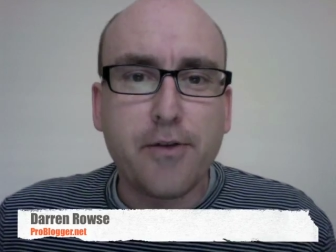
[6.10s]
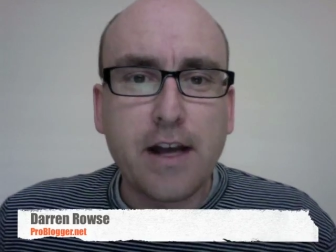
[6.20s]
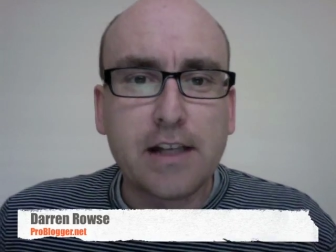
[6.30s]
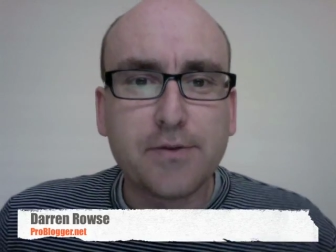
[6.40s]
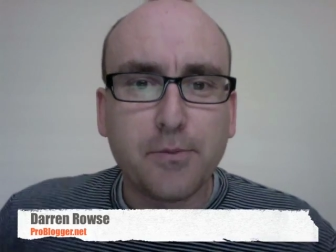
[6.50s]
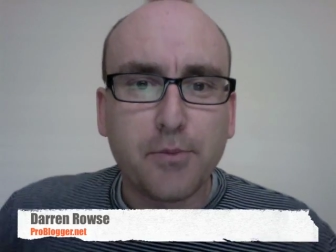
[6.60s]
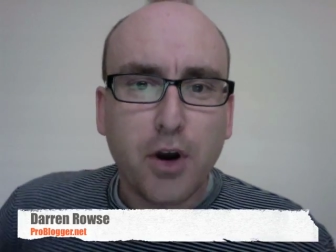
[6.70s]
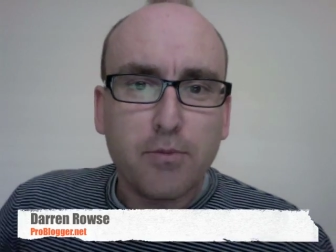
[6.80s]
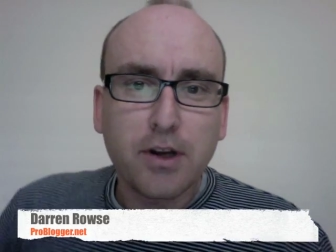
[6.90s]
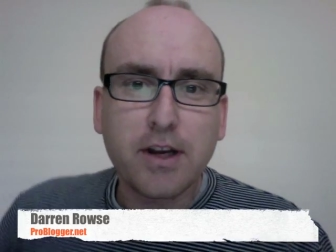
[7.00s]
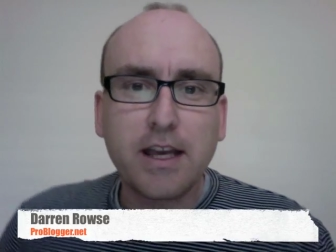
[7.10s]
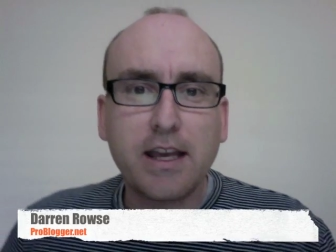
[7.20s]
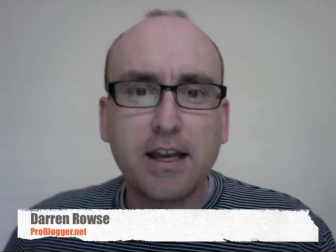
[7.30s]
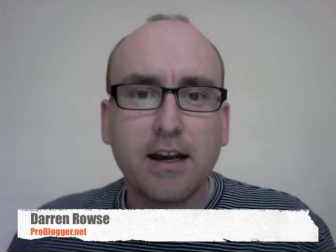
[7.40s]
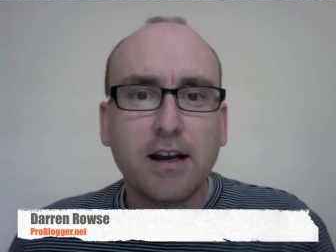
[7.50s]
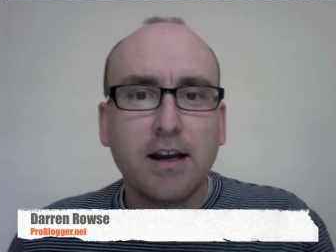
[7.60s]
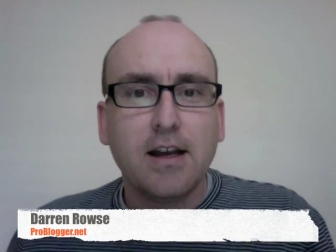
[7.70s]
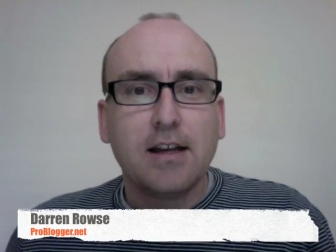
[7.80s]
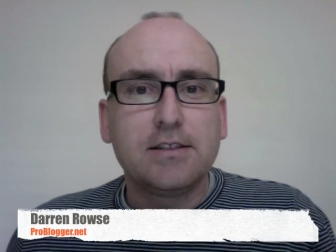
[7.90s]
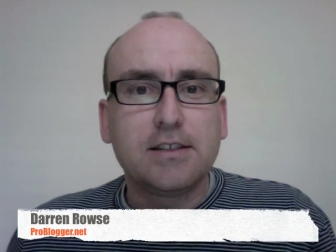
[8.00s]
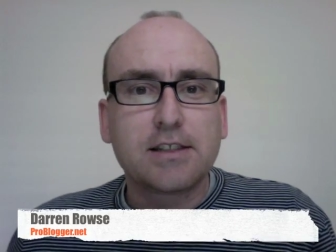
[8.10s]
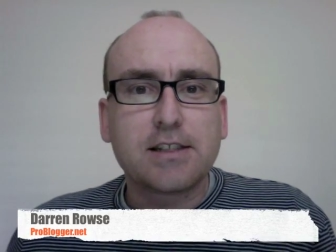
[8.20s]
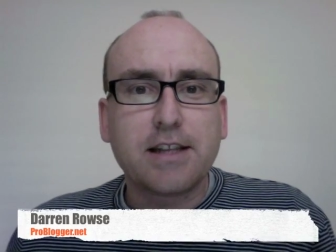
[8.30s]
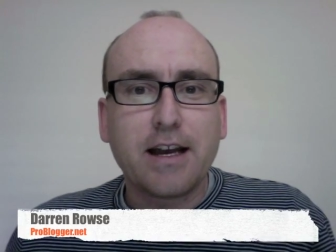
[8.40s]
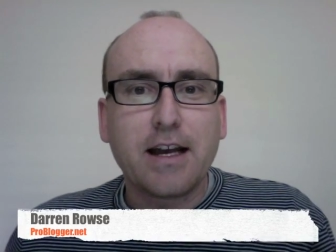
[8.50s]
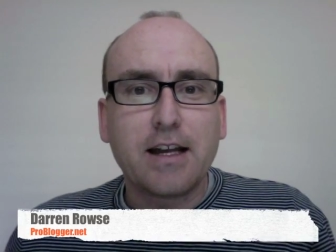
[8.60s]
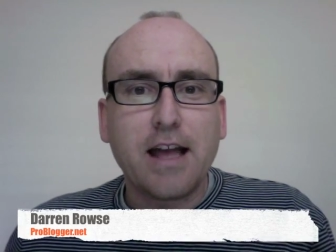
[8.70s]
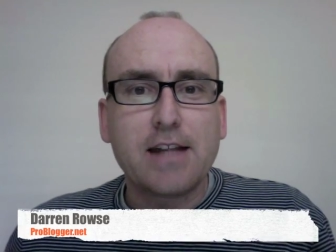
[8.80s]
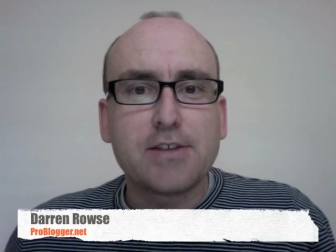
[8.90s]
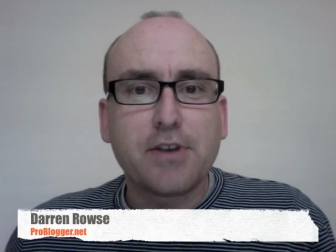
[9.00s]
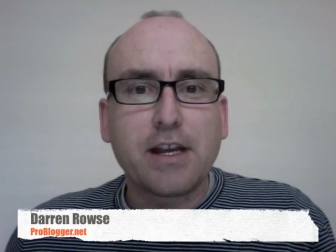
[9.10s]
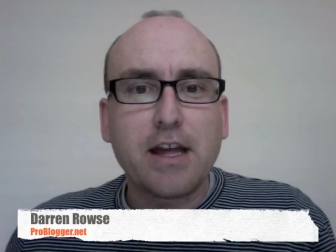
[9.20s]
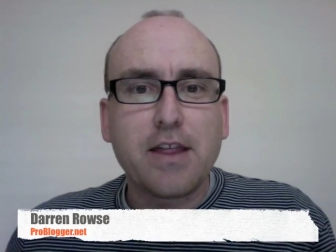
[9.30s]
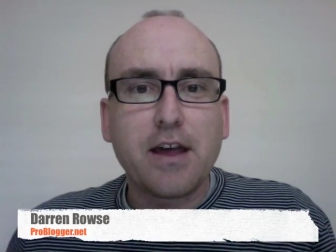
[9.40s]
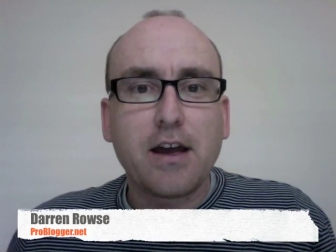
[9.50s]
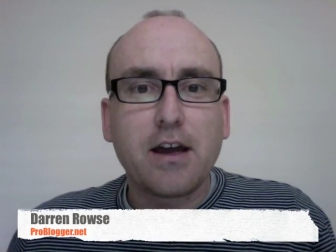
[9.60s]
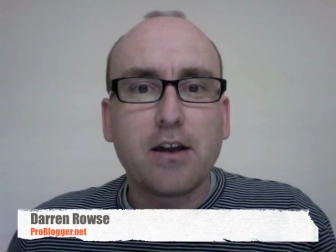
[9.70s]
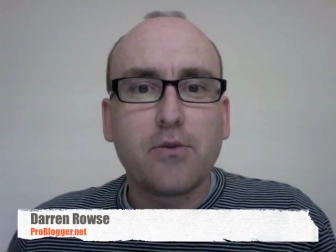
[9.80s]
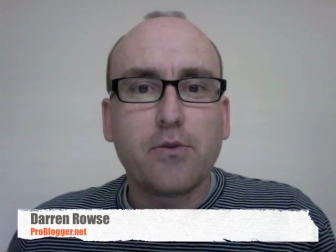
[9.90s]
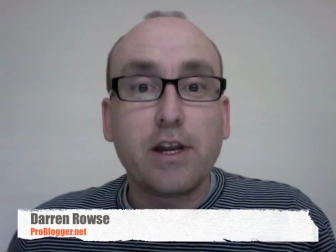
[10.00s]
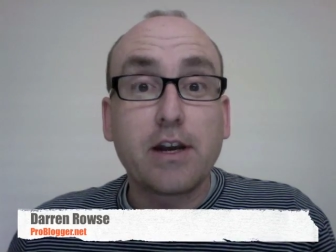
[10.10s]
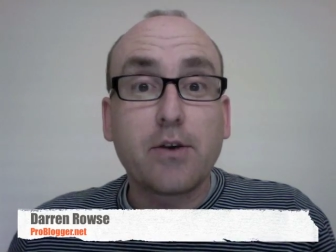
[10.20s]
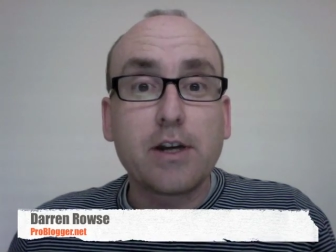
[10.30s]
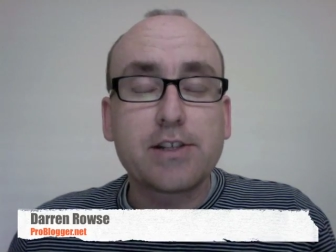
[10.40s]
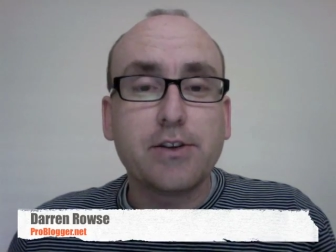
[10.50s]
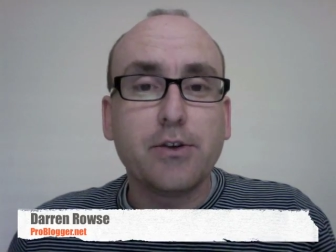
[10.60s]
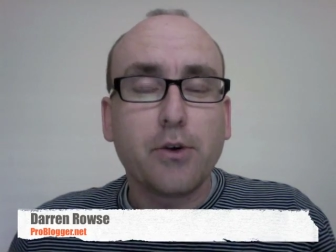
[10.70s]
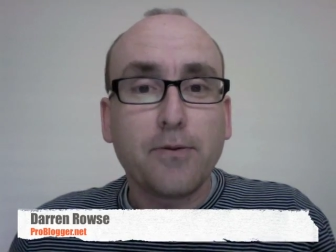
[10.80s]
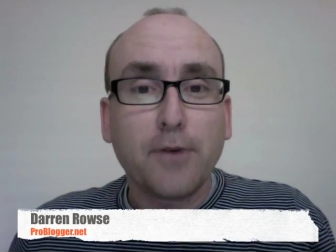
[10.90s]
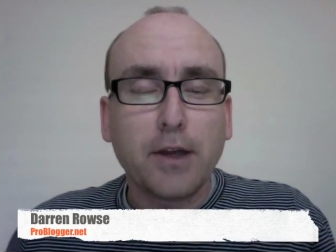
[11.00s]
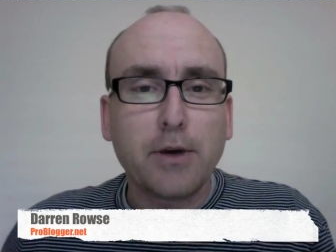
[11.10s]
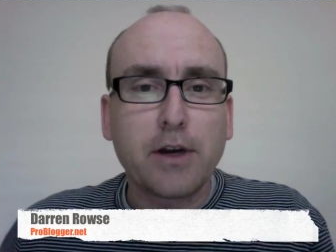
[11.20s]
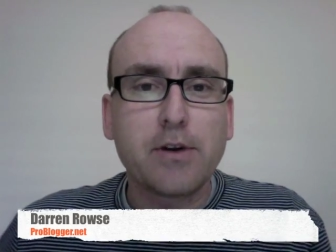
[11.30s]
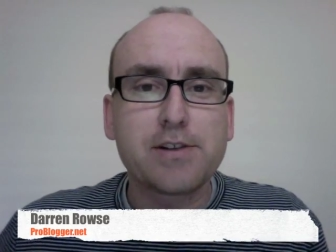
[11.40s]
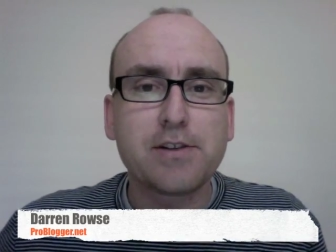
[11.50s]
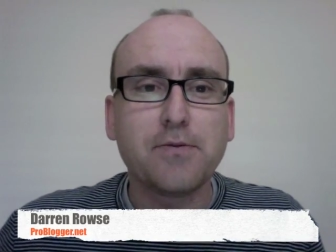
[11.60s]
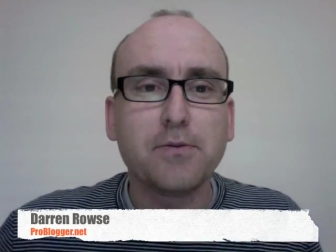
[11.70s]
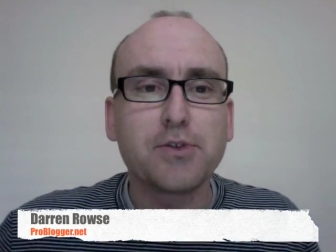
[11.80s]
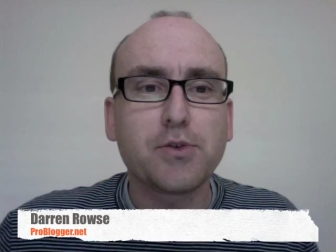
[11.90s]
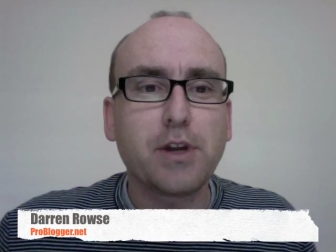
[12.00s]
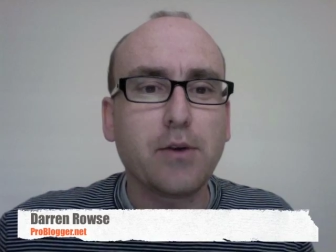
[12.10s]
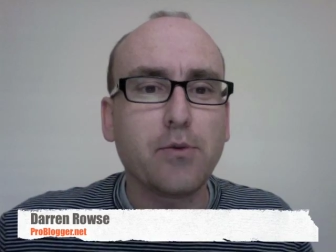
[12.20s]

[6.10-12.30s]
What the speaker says: Rowse from ProBlogger here. Just answering another reader question or a follower question from Twitter.